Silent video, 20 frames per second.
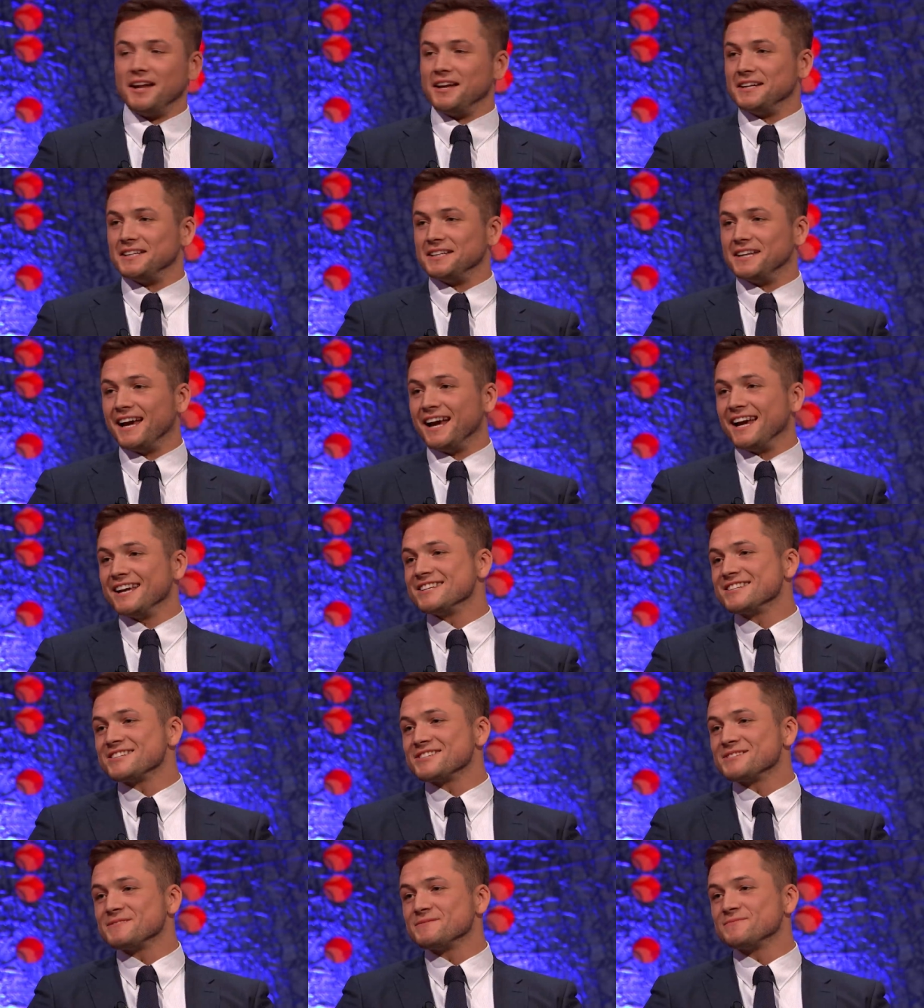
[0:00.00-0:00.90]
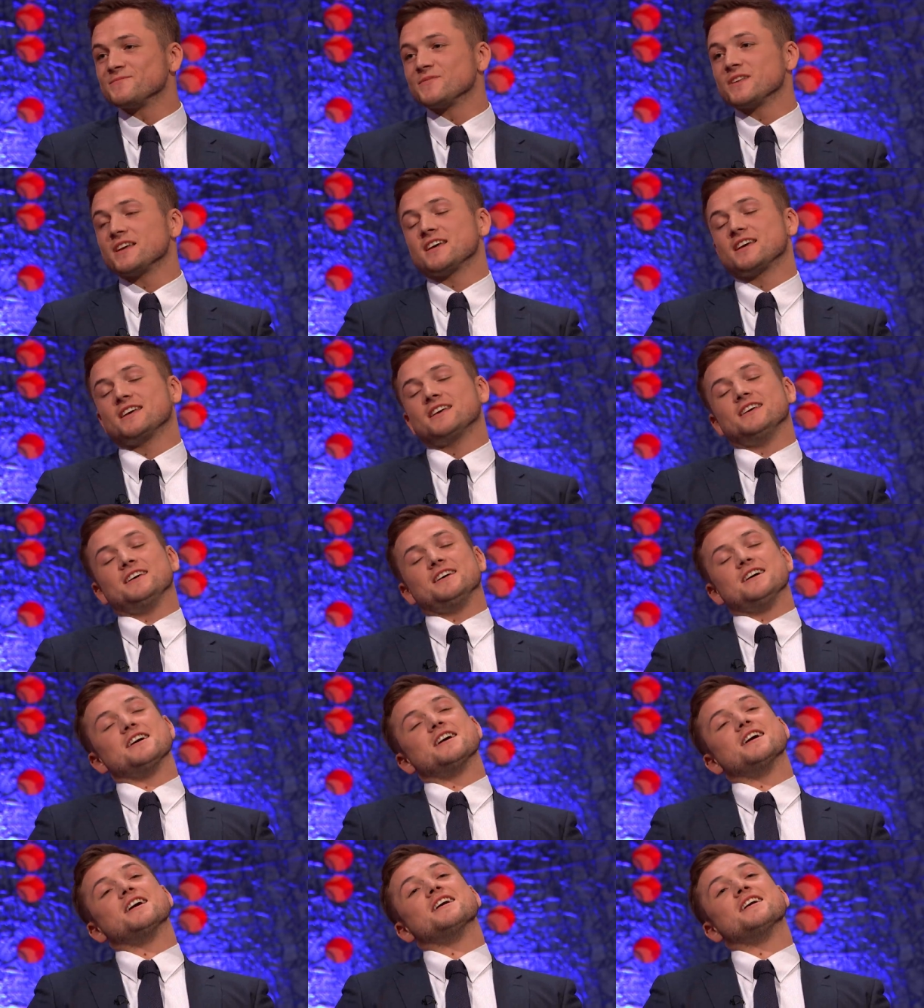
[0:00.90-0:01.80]
it, yeah. You're going to be playing Elton John.
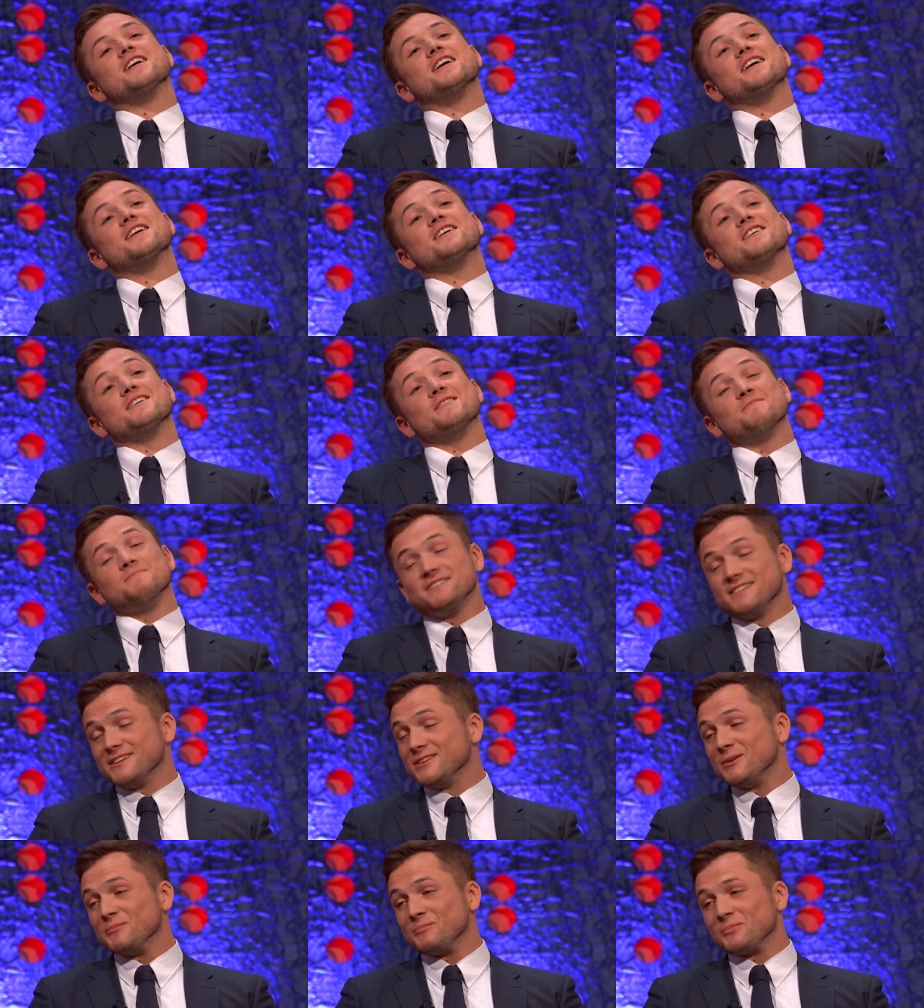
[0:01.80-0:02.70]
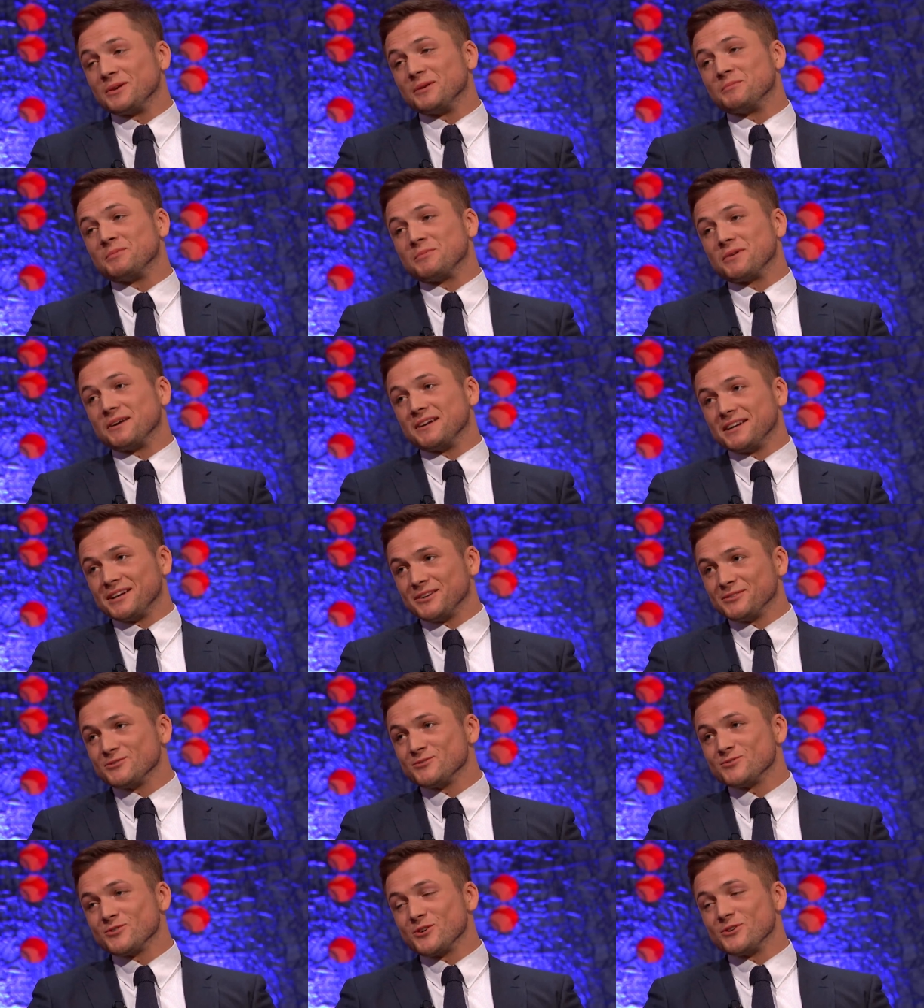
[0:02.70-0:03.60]
Uh, I am indeed. I'm going to be playing
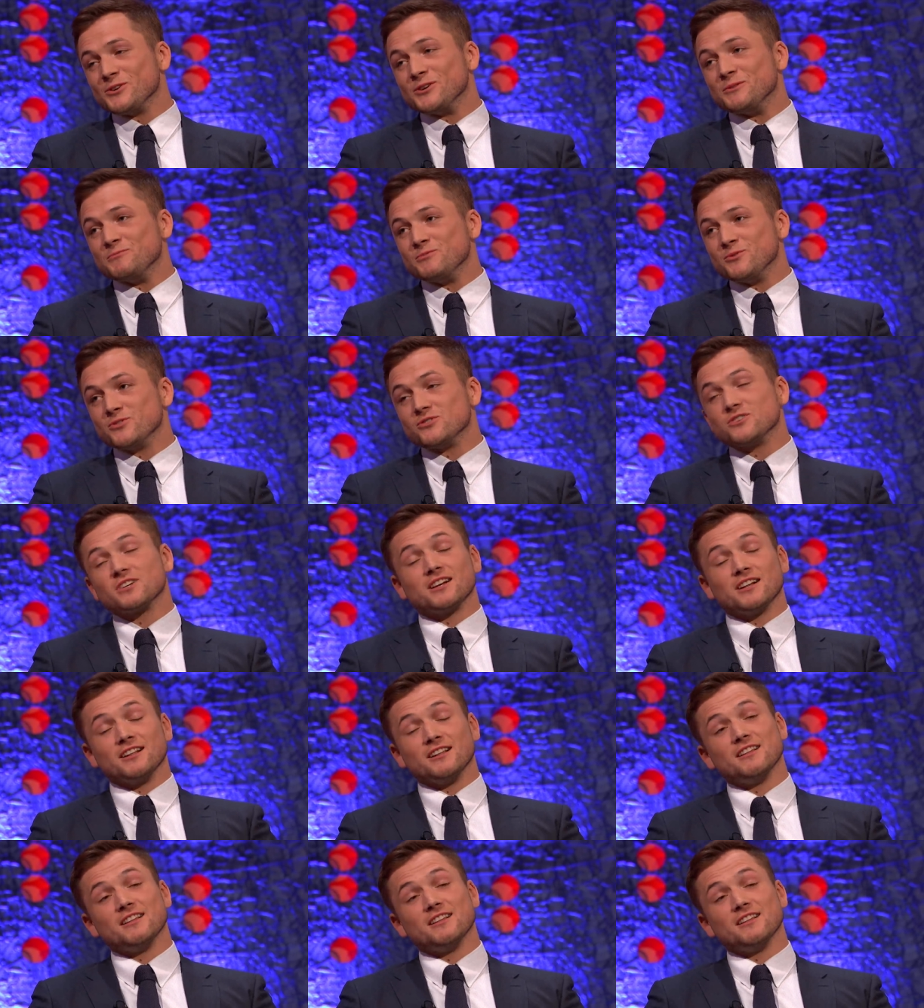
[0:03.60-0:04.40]
Elton John in the musical.